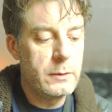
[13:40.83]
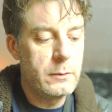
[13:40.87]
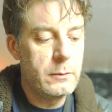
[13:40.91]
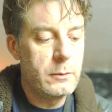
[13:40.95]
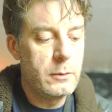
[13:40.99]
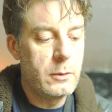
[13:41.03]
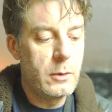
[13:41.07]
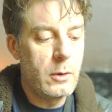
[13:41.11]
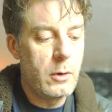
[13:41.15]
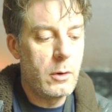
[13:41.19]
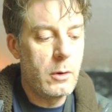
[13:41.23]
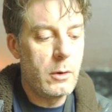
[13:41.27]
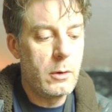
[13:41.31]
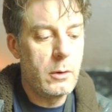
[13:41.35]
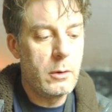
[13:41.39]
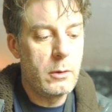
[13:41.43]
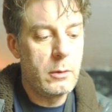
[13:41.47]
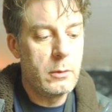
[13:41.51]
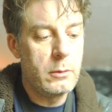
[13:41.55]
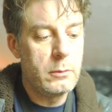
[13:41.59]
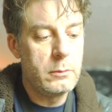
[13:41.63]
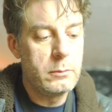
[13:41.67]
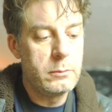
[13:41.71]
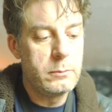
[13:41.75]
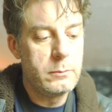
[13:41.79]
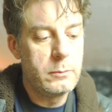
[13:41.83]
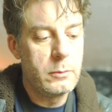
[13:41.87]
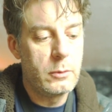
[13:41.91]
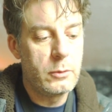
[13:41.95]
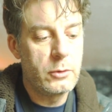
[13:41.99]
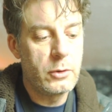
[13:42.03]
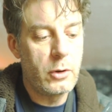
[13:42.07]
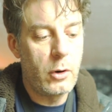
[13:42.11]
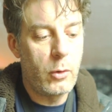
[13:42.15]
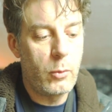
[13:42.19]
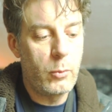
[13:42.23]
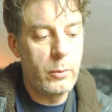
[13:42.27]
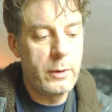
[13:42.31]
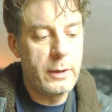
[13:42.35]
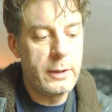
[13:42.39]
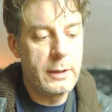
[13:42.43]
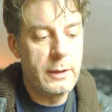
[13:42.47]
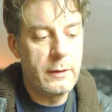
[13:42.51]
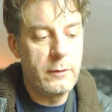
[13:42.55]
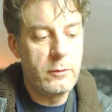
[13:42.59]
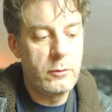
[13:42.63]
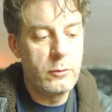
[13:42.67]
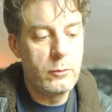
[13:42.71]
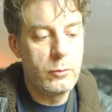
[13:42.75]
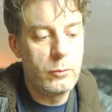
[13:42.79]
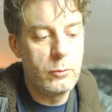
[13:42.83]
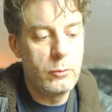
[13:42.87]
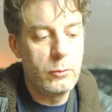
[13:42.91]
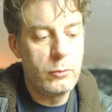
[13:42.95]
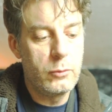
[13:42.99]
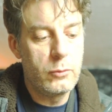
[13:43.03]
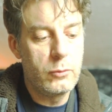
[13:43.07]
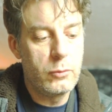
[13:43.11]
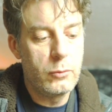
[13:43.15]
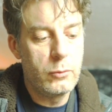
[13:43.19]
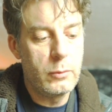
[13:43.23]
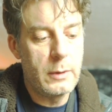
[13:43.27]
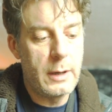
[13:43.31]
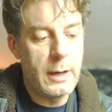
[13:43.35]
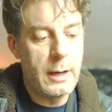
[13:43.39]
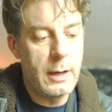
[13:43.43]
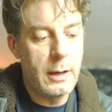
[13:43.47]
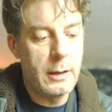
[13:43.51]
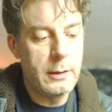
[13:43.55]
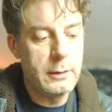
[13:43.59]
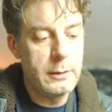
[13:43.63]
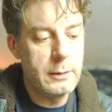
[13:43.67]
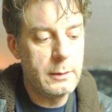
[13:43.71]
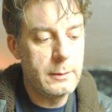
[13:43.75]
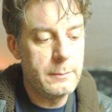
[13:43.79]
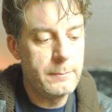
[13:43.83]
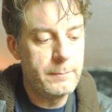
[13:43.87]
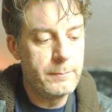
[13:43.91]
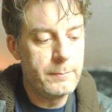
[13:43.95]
your reed is too hard.